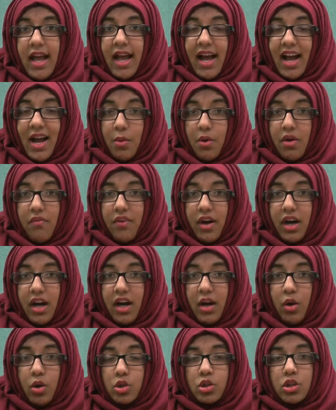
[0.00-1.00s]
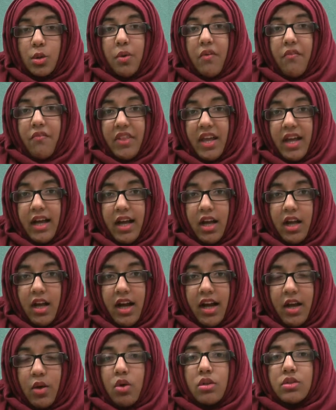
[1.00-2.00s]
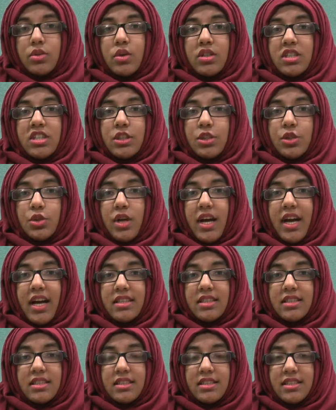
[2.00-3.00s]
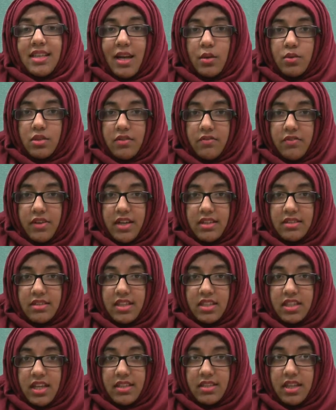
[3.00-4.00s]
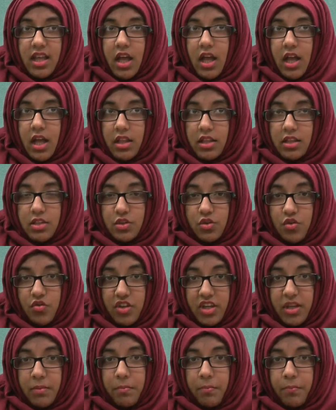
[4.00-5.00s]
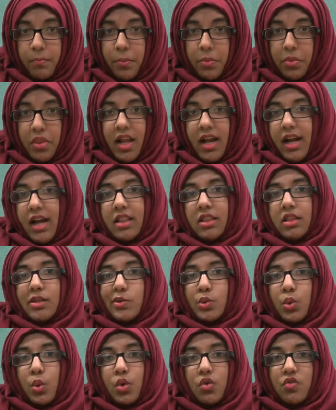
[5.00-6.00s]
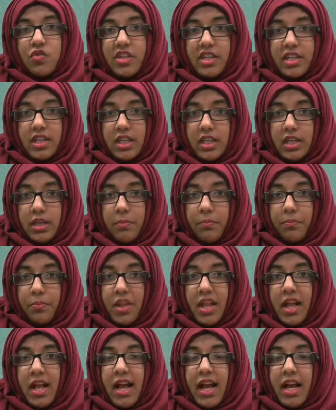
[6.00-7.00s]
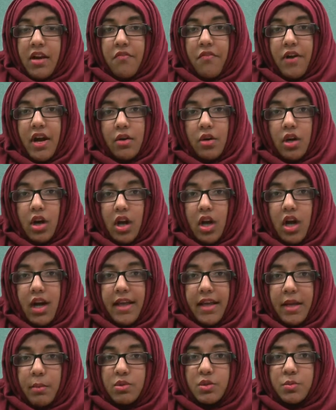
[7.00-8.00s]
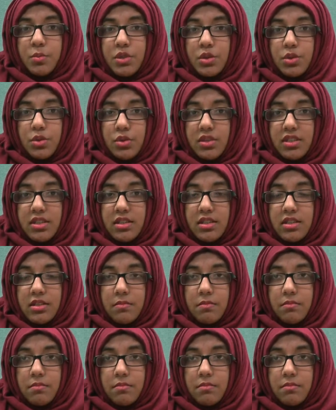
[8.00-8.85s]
However, on top of that, I also needed to add in sound effects such as the scream and the door creaking, and Final Cut helped me do this.